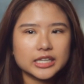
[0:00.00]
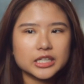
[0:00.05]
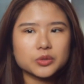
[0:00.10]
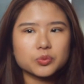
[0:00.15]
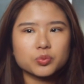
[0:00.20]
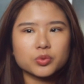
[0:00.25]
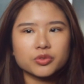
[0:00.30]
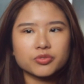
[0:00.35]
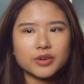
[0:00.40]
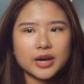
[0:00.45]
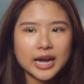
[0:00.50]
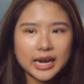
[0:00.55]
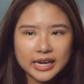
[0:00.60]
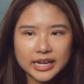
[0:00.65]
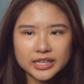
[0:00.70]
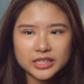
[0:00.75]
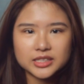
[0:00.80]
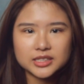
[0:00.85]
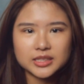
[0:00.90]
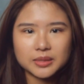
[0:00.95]
it with
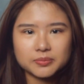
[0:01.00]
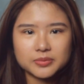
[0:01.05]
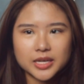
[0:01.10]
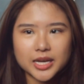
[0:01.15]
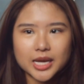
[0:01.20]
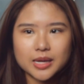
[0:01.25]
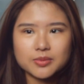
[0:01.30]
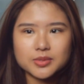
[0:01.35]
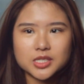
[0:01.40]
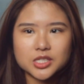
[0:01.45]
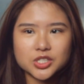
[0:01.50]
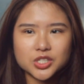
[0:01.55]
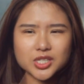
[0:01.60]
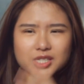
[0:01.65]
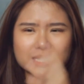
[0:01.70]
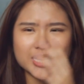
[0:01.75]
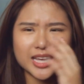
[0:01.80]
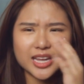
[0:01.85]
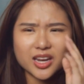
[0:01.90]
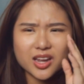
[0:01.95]
eyeliner sometimes. It's
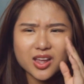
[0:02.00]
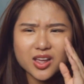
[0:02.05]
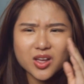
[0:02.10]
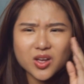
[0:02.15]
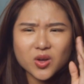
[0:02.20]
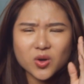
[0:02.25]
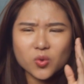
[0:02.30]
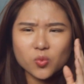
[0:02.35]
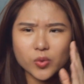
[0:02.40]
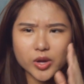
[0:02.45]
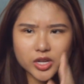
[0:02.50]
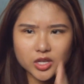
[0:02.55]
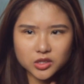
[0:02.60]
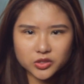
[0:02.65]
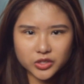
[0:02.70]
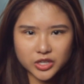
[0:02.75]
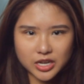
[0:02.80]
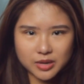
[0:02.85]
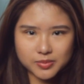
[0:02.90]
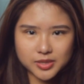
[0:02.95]
just that when you're
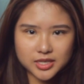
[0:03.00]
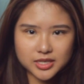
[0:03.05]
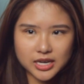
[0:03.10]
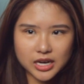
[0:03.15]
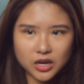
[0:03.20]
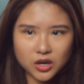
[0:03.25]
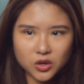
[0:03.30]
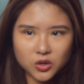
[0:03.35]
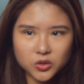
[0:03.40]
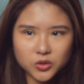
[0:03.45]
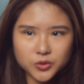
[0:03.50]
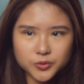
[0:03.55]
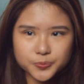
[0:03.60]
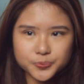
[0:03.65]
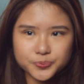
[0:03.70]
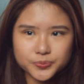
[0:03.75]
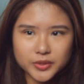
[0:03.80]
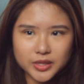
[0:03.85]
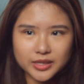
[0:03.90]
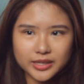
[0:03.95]
looking at me now,
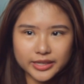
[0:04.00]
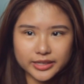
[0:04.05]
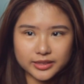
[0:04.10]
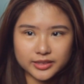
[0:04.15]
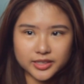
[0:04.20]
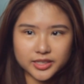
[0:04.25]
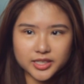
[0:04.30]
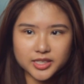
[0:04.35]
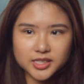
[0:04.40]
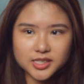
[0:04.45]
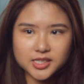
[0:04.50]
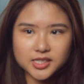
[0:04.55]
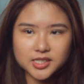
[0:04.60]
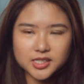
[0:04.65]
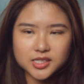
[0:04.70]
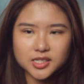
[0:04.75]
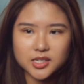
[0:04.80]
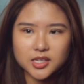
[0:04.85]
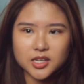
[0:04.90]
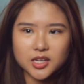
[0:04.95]
like
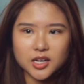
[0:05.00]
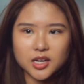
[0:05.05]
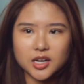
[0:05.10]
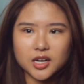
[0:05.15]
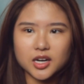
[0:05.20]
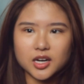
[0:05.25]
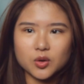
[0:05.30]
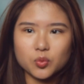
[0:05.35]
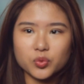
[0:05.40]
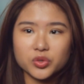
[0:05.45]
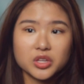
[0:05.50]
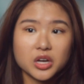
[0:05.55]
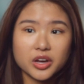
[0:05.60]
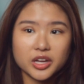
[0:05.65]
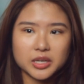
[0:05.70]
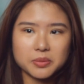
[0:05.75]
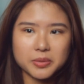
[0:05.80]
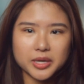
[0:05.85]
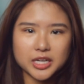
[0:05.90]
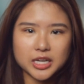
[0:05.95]
this, without
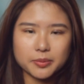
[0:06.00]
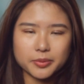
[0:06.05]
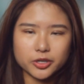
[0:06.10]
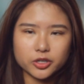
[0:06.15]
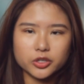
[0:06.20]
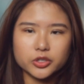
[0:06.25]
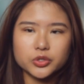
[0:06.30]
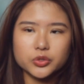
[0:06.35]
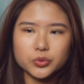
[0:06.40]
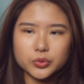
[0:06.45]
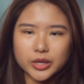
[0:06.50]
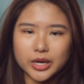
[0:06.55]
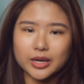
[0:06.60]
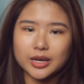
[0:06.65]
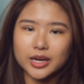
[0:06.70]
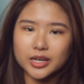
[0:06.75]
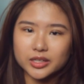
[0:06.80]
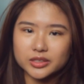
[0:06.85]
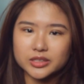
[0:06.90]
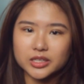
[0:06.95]
any makeup at all, you can
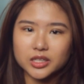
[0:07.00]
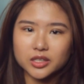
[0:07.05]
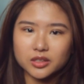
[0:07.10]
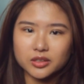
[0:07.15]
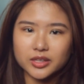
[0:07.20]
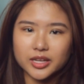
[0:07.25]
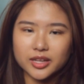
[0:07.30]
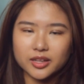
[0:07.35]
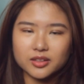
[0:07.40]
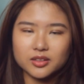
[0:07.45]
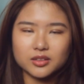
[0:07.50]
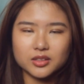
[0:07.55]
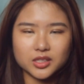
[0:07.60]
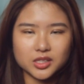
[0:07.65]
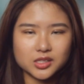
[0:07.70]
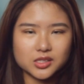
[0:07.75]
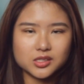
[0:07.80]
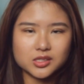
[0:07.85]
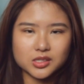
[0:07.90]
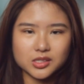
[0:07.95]
kind of tell that
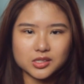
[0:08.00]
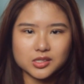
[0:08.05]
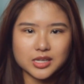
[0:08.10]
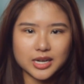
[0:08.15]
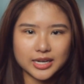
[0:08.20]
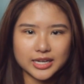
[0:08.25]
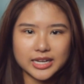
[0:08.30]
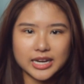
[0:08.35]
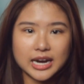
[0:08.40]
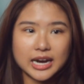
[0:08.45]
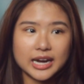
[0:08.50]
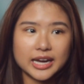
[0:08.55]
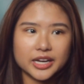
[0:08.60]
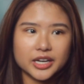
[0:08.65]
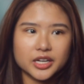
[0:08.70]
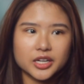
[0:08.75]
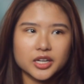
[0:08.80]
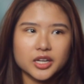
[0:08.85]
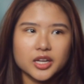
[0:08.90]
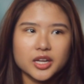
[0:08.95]
this is slightly
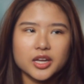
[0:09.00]
higher.